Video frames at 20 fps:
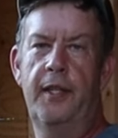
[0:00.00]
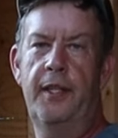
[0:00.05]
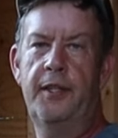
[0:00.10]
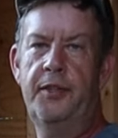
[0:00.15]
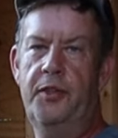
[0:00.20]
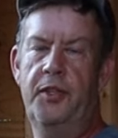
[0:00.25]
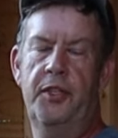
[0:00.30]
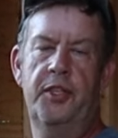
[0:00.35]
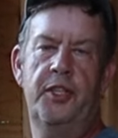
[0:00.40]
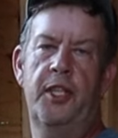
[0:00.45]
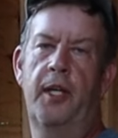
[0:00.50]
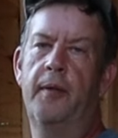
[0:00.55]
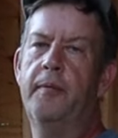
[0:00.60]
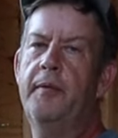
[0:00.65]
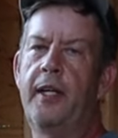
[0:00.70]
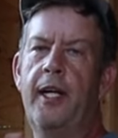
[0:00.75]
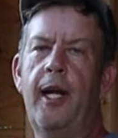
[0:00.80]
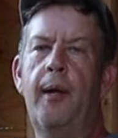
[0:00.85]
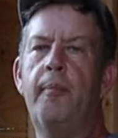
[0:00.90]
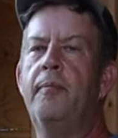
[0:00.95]
It's just
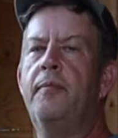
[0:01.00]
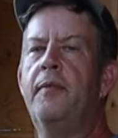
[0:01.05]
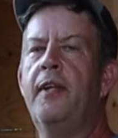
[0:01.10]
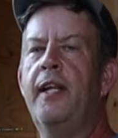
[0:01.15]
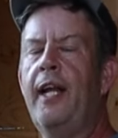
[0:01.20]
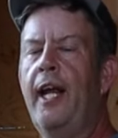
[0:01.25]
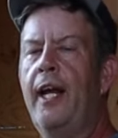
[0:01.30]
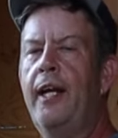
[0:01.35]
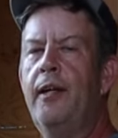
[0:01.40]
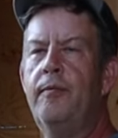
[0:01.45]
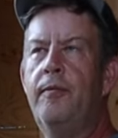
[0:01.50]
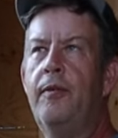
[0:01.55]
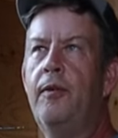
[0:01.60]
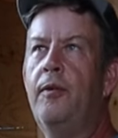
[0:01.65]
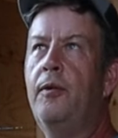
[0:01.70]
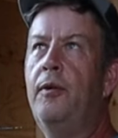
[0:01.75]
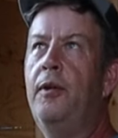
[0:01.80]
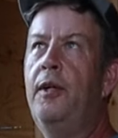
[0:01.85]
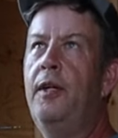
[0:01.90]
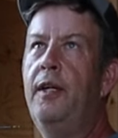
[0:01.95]
something I'm
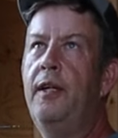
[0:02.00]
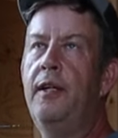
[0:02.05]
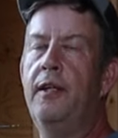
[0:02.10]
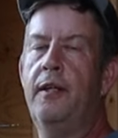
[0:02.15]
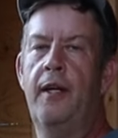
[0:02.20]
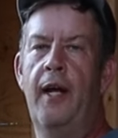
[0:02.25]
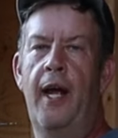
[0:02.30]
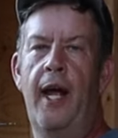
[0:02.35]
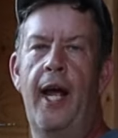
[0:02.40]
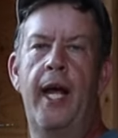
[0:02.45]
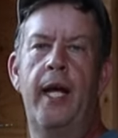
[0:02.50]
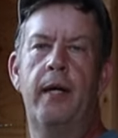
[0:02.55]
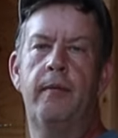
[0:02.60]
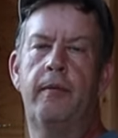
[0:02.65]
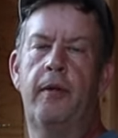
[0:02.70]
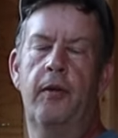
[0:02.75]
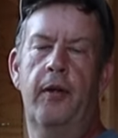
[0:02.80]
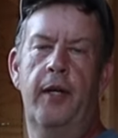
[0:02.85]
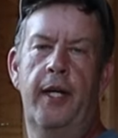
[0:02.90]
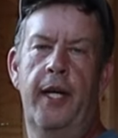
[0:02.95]
thankful to
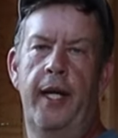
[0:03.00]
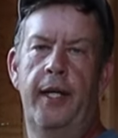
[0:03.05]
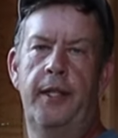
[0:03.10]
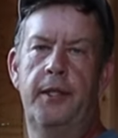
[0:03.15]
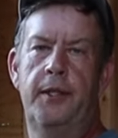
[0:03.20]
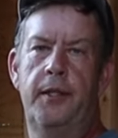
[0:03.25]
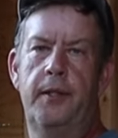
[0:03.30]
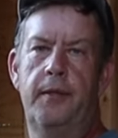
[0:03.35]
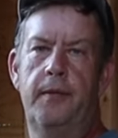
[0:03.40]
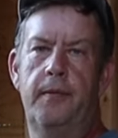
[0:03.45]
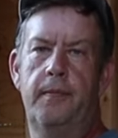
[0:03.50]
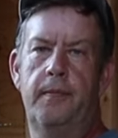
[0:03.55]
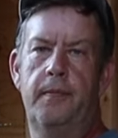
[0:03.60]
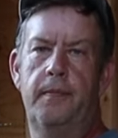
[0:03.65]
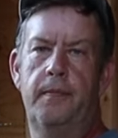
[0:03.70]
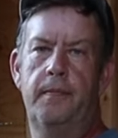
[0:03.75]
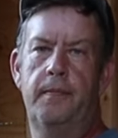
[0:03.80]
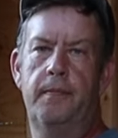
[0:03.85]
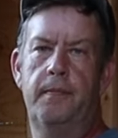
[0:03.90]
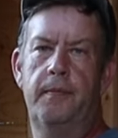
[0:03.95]
have on occasion.
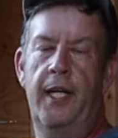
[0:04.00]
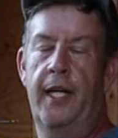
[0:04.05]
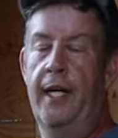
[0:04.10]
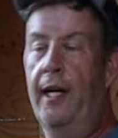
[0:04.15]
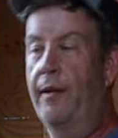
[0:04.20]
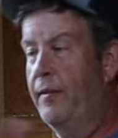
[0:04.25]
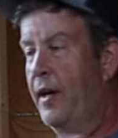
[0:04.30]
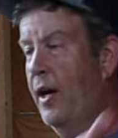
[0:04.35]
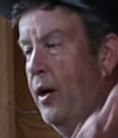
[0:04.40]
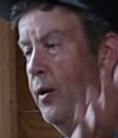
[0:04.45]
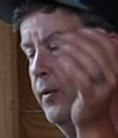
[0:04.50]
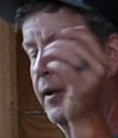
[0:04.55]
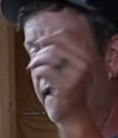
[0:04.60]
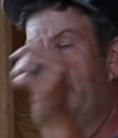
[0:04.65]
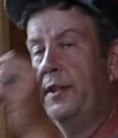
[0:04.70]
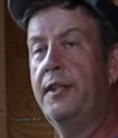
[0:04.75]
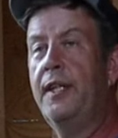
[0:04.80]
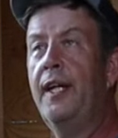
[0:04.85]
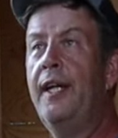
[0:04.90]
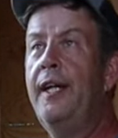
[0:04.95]
And I've
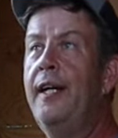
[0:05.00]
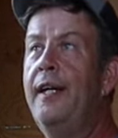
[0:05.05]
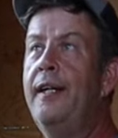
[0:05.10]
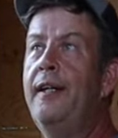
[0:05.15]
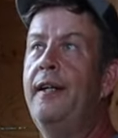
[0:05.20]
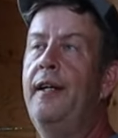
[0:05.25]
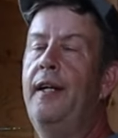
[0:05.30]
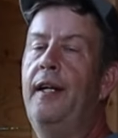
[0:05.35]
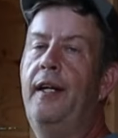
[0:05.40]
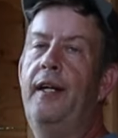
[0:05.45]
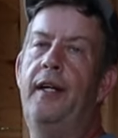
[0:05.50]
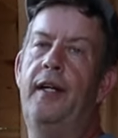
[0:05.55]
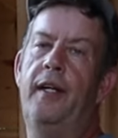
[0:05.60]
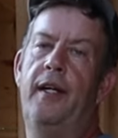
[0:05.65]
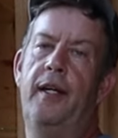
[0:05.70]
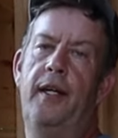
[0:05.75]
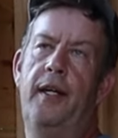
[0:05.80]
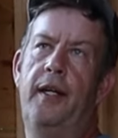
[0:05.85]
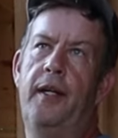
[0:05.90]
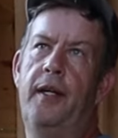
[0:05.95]
always said,
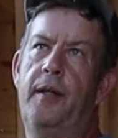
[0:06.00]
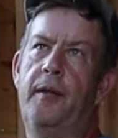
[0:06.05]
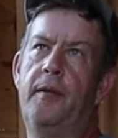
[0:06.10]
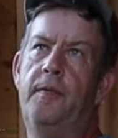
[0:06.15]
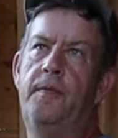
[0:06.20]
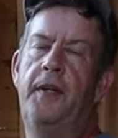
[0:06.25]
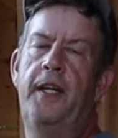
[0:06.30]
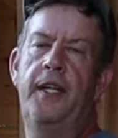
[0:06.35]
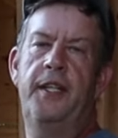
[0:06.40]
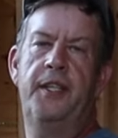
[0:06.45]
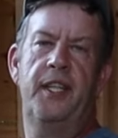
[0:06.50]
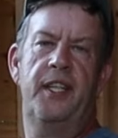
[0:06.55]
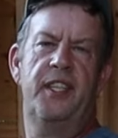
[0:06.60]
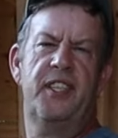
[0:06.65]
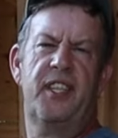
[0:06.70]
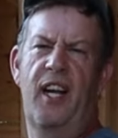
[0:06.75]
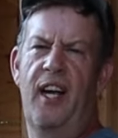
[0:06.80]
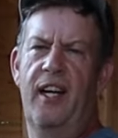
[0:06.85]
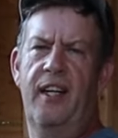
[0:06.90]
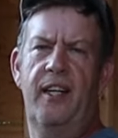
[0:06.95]

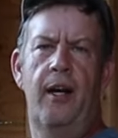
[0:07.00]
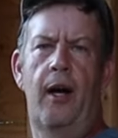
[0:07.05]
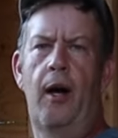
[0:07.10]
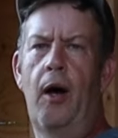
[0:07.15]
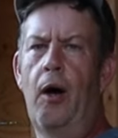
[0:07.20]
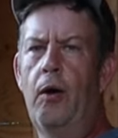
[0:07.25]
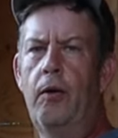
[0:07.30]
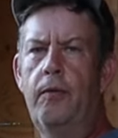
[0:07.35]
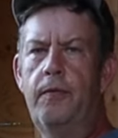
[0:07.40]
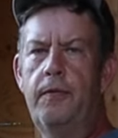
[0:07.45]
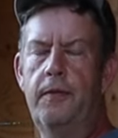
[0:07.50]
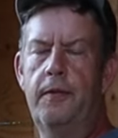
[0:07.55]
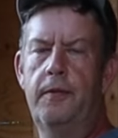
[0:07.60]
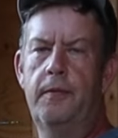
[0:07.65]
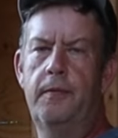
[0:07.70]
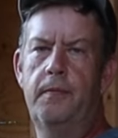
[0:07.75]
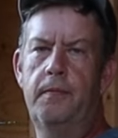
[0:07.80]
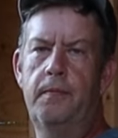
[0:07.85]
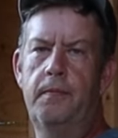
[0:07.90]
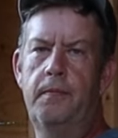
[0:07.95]
fishing's like golf.
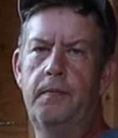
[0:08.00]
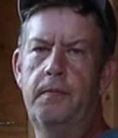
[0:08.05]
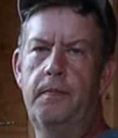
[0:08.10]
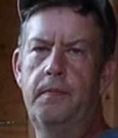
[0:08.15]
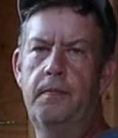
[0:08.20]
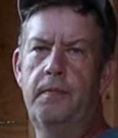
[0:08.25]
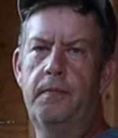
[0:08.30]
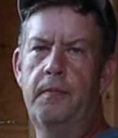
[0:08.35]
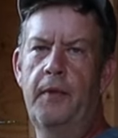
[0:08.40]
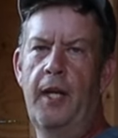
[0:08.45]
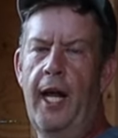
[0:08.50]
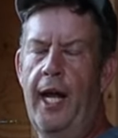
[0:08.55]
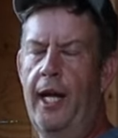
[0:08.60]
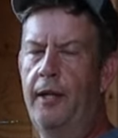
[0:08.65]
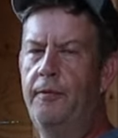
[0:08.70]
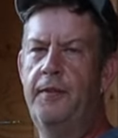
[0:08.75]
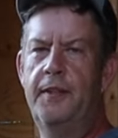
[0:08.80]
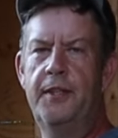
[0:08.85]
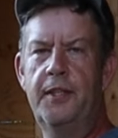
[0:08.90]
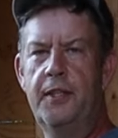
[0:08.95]

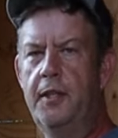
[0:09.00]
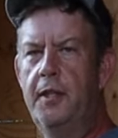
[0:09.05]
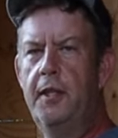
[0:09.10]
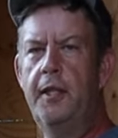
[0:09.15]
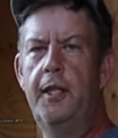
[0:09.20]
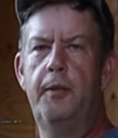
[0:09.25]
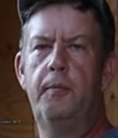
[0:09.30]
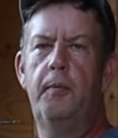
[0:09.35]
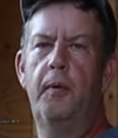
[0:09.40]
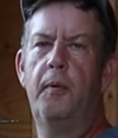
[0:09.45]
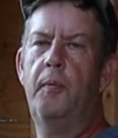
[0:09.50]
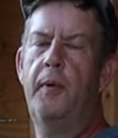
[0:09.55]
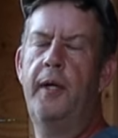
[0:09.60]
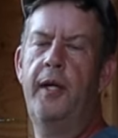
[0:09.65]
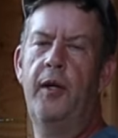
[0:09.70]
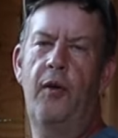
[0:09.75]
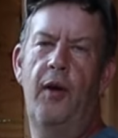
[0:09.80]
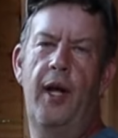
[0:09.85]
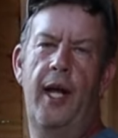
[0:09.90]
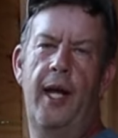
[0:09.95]
Life is good when
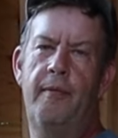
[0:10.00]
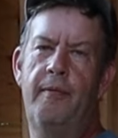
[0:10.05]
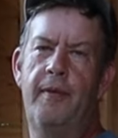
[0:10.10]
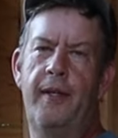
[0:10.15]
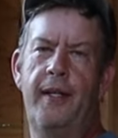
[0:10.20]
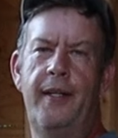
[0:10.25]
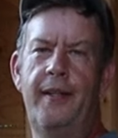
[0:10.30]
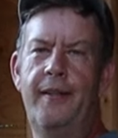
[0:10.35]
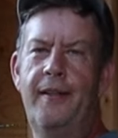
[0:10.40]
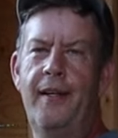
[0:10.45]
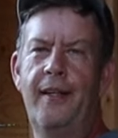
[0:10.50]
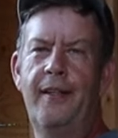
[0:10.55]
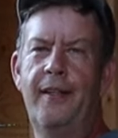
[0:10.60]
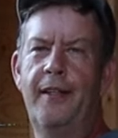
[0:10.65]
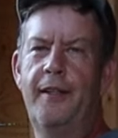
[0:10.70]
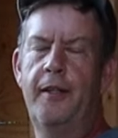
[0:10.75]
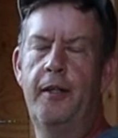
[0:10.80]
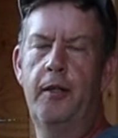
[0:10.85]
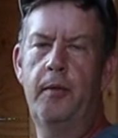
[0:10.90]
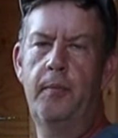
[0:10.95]
we don't have anything
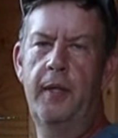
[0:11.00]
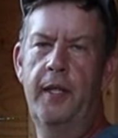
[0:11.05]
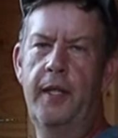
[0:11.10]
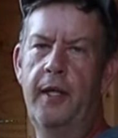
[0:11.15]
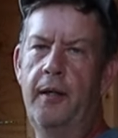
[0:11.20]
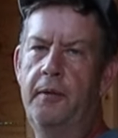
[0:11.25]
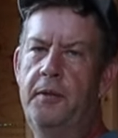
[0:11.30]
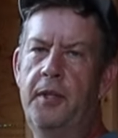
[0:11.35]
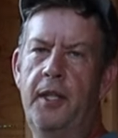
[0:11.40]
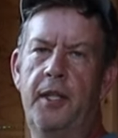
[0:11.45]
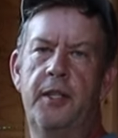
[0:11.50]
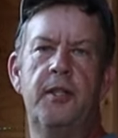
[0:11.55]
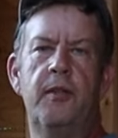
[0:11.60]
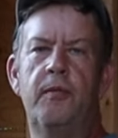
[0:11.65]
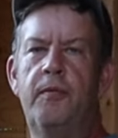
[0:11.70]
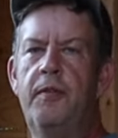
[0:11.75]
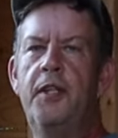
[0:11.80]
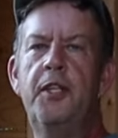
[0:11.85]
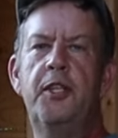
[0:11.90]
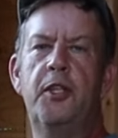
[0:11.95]
to do but go chase
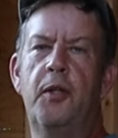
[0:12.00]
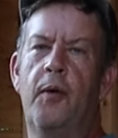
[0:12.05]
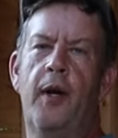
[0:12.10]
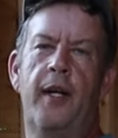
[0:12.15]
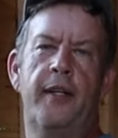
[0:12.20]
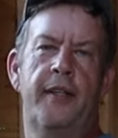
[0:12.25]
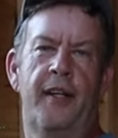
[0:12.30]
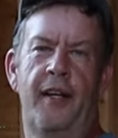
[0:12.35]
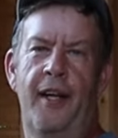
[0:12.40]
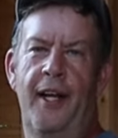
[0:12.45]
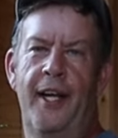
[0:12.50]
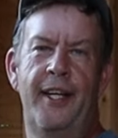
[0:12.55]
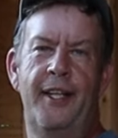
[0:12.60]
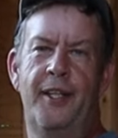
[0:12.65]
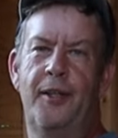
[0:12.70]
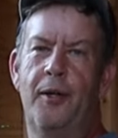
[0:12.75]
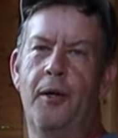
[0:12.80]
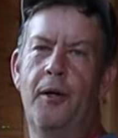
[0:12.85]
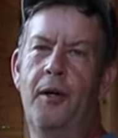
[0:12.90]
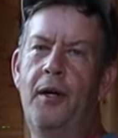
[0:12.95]
a fish around the
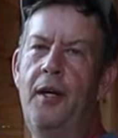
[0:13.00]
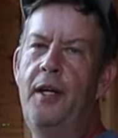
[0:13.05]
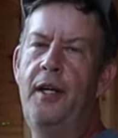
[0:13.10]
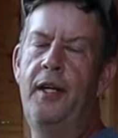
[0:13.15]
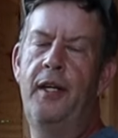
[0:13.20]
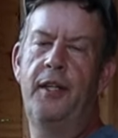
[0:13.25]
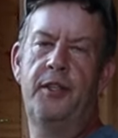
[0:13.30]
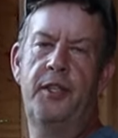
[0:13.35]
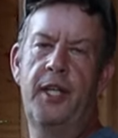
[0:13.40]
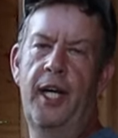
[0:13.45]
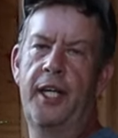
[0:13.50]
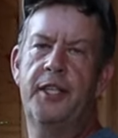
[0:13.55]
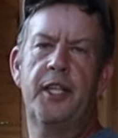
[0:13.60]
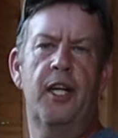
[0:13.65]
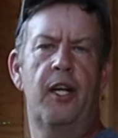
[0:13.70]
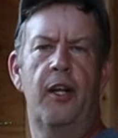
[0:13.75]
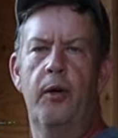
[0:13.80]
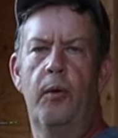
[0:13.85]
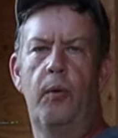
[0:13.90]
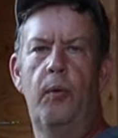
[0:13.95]
lake or chase
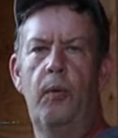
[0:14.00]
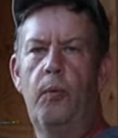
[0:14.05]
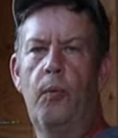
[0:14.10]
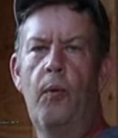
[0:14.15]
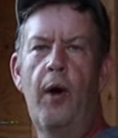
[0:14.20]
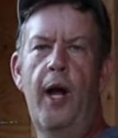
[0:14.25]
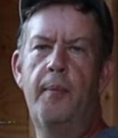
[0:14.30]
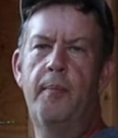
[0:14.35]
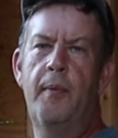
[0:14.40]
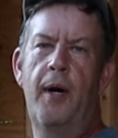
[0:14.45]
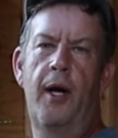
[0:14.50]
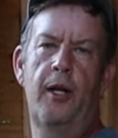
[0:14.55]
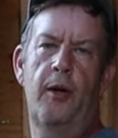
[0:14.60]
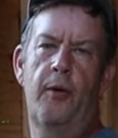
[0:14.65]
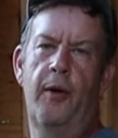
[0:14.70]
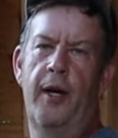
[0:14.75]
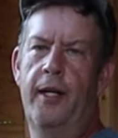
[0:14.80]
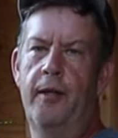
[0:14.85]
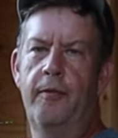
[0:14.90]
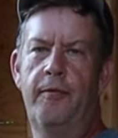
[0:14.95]
a little white ball
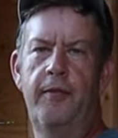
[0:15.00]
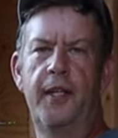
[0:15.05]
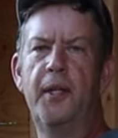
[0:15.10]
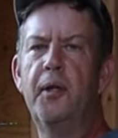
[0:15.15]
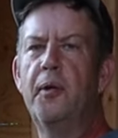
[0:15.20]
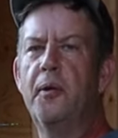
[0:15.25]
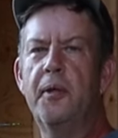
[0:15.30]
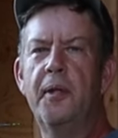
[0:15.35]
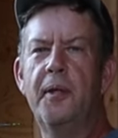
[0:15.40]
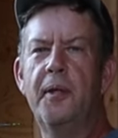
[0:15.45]
around the field.